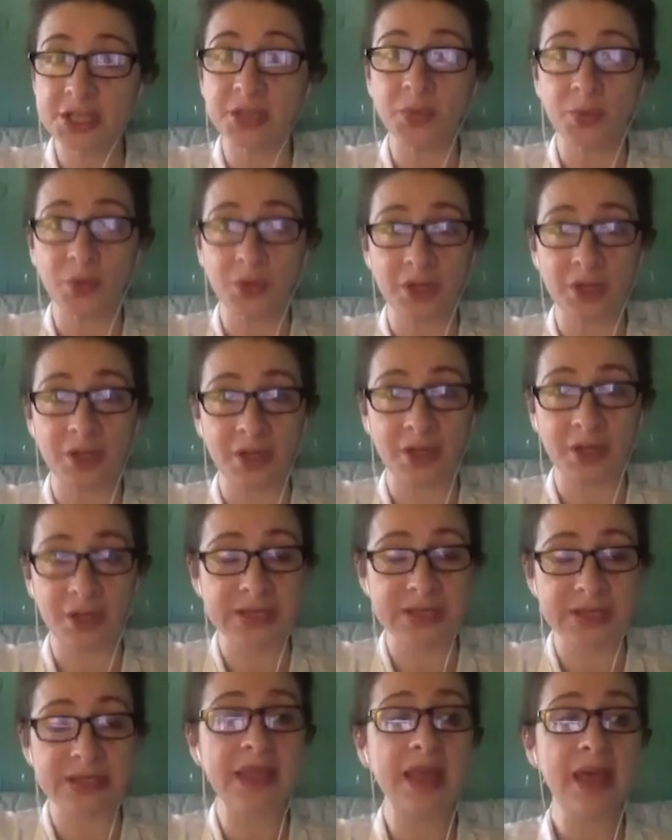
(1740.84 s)

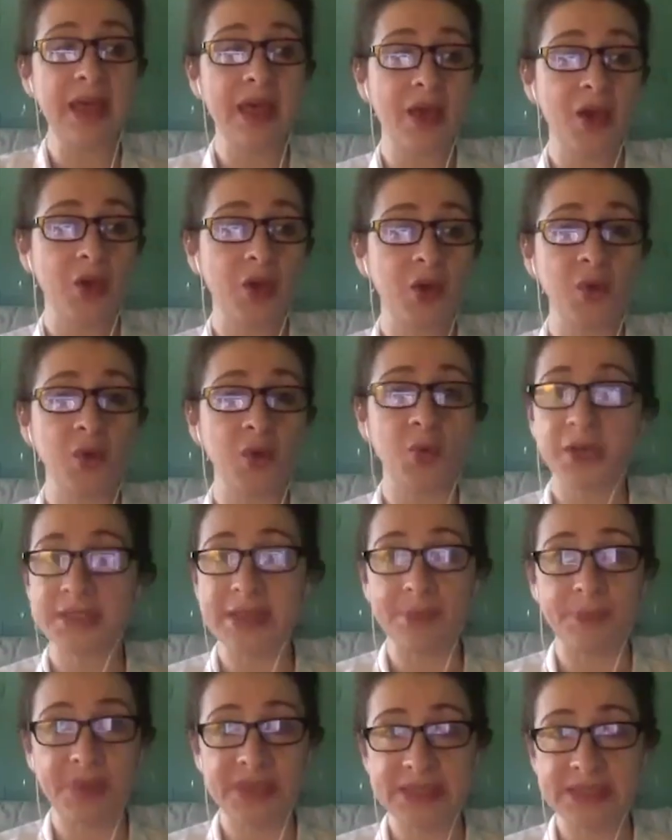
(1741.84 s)
workers who
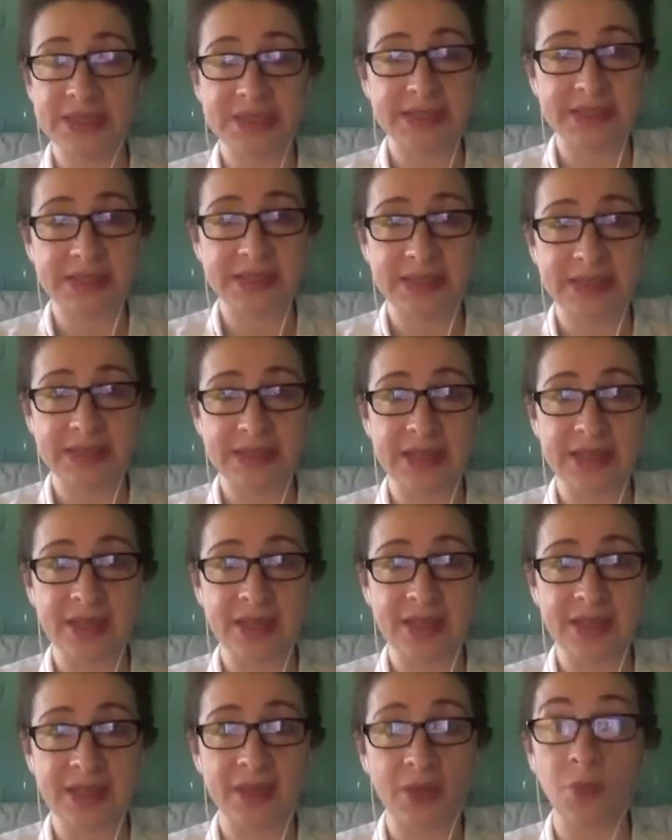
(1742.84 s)
worked at businesses
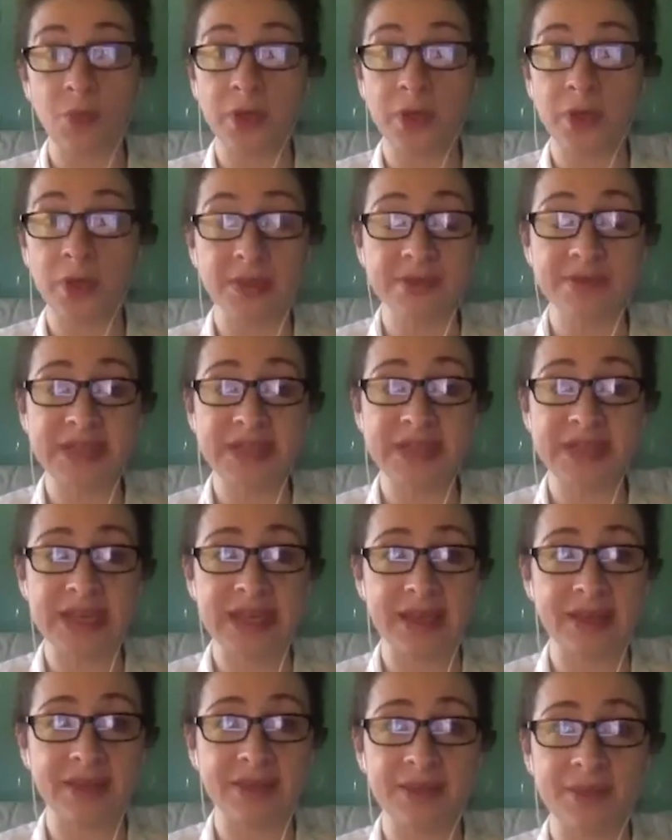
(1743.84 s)
that weren't
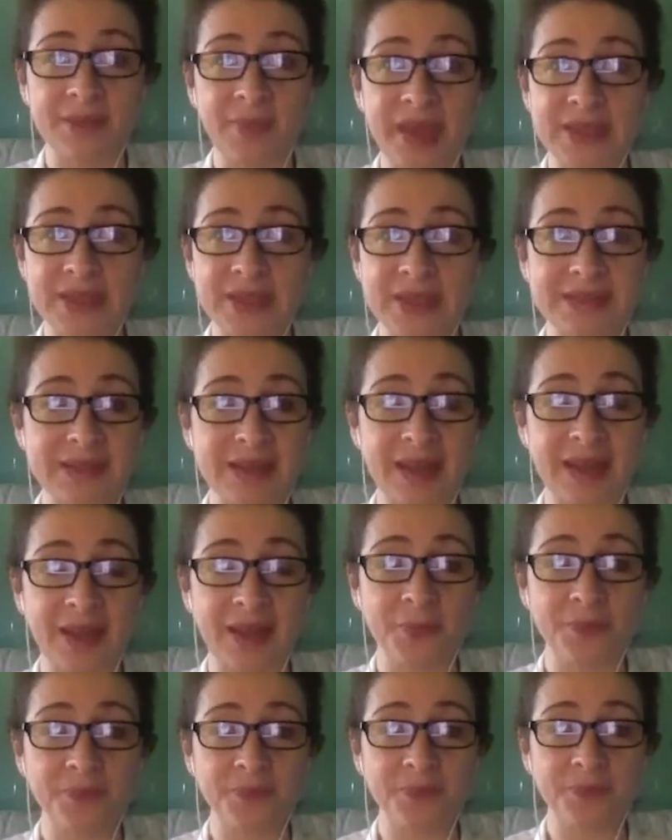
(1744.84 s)
taking the best
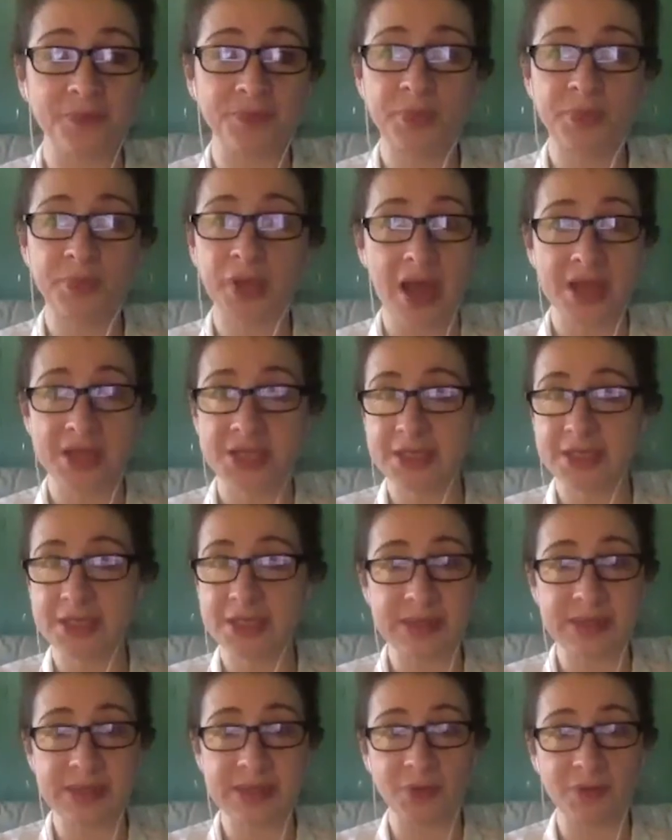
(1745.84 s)

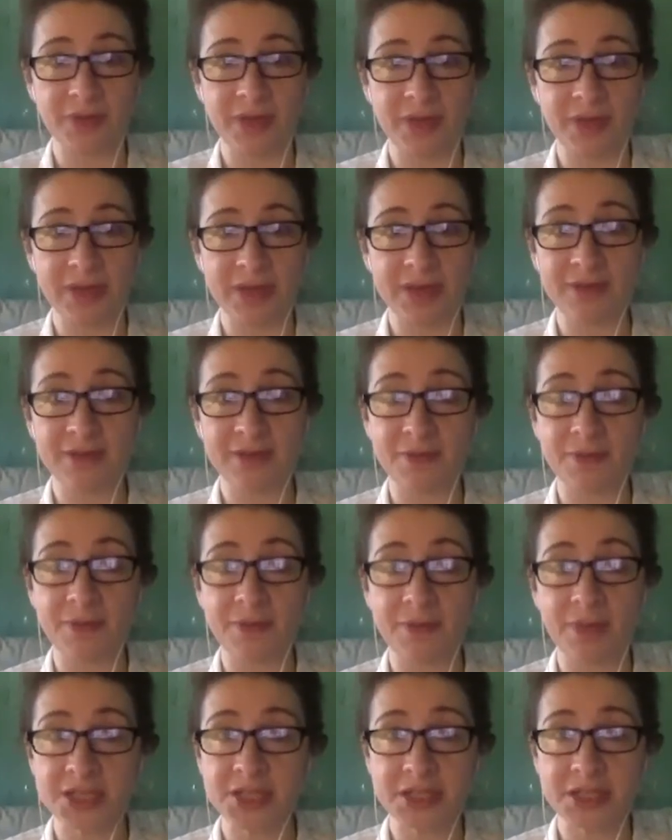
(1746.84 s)
precautions and preventive
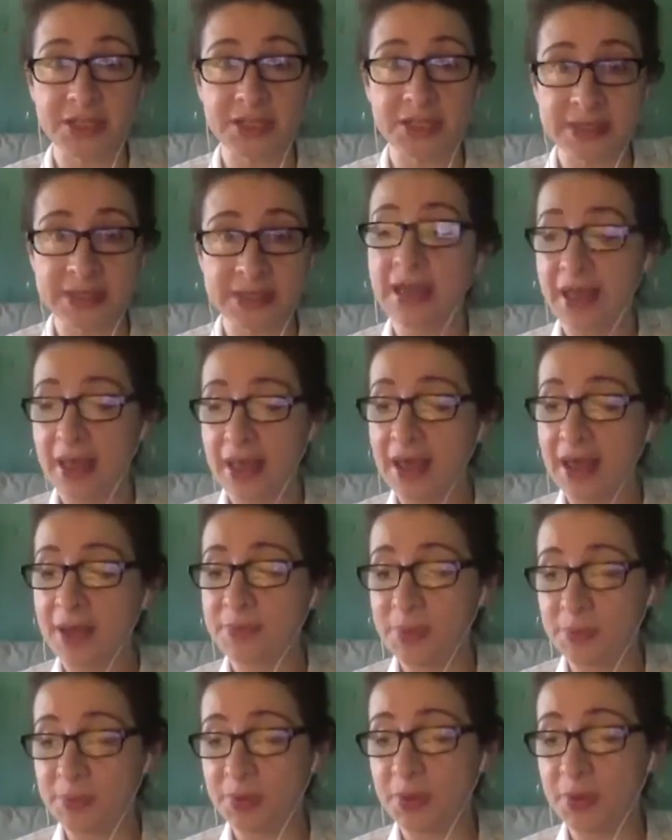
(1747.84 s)
measures.
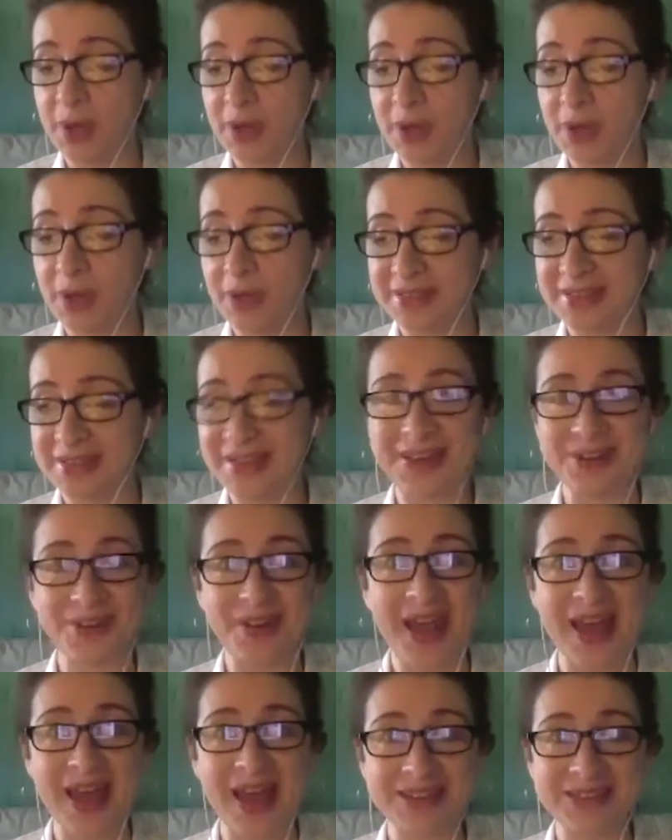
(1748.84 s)
People who have to
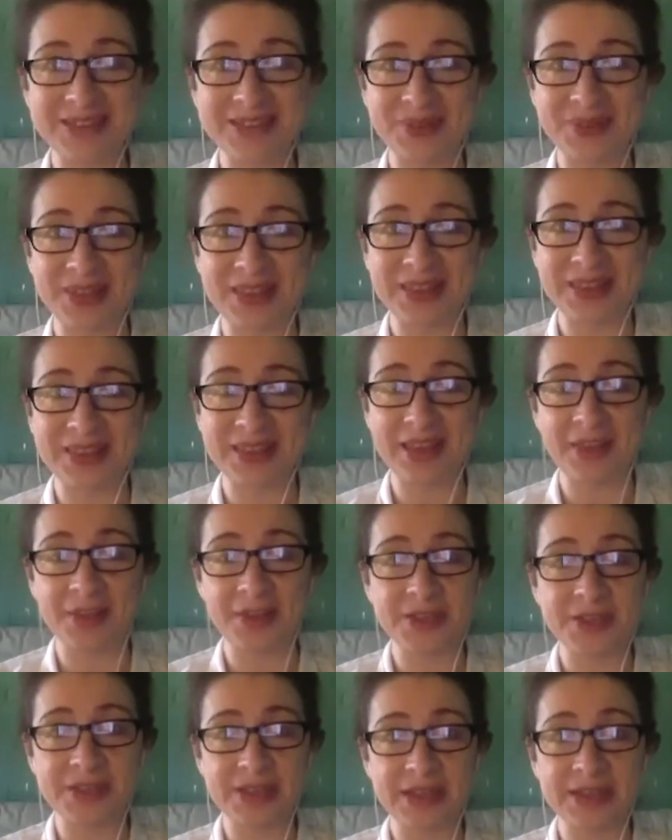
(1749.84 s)
interact with
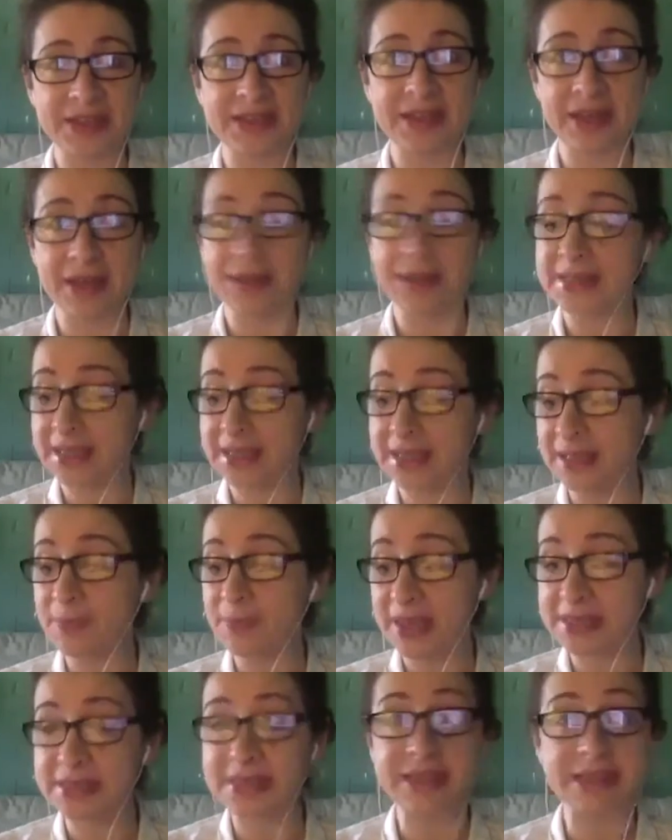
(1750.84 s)
others on a daily
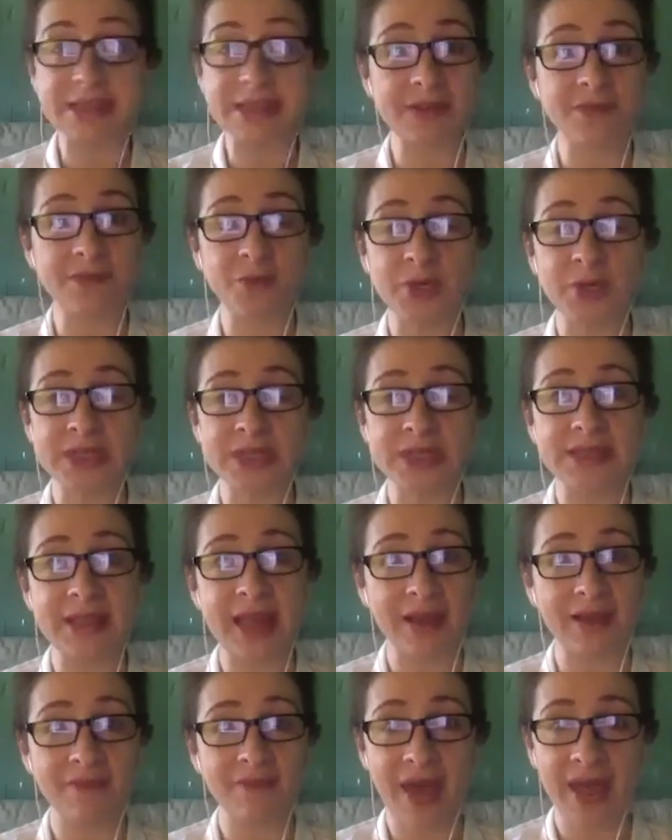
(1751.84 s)
basis, and of course the
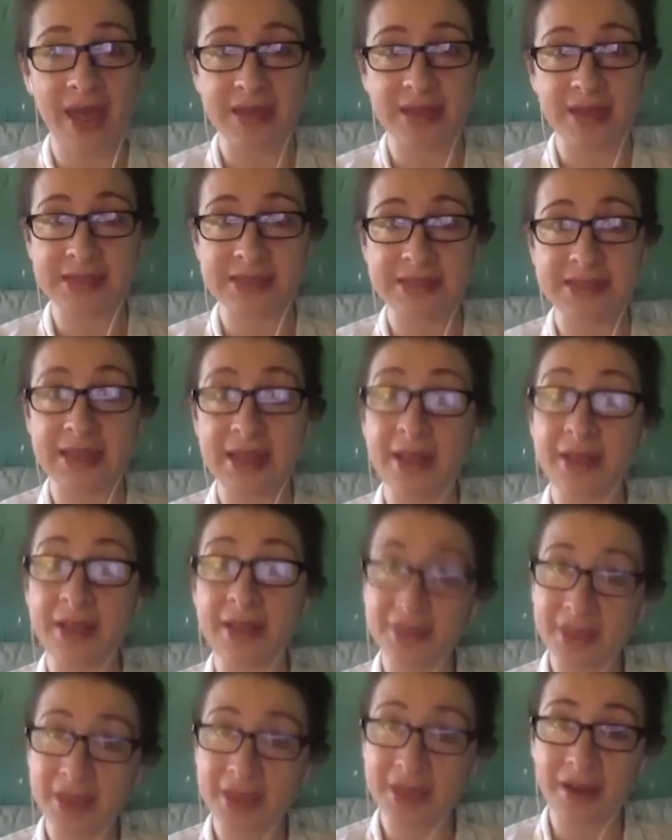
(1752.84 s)
lack of access to
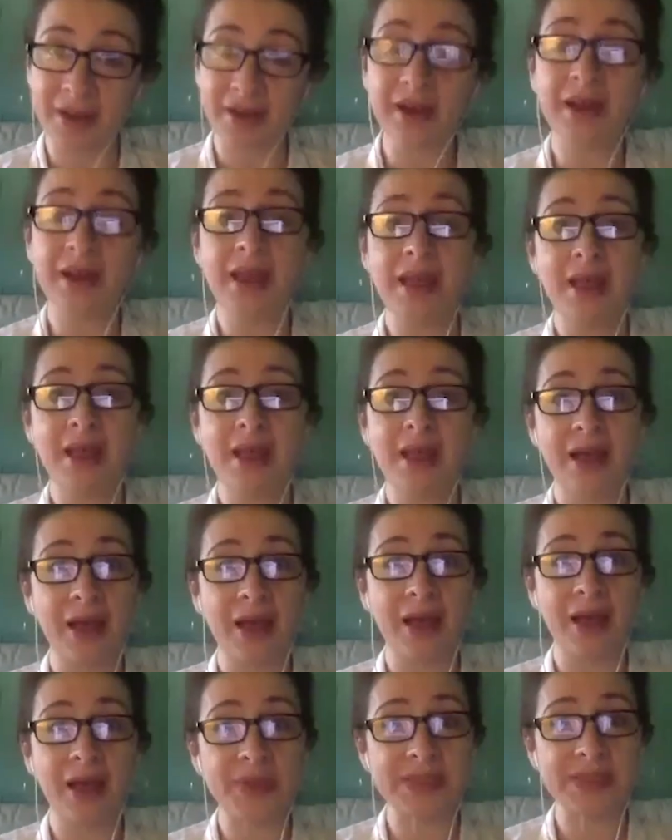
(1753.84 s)
healthcare
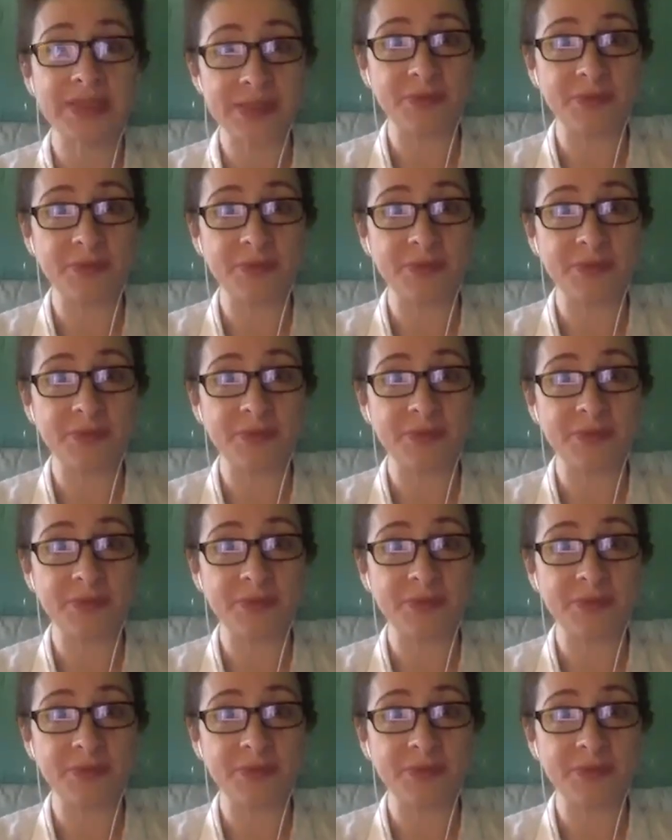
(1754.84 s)
in some of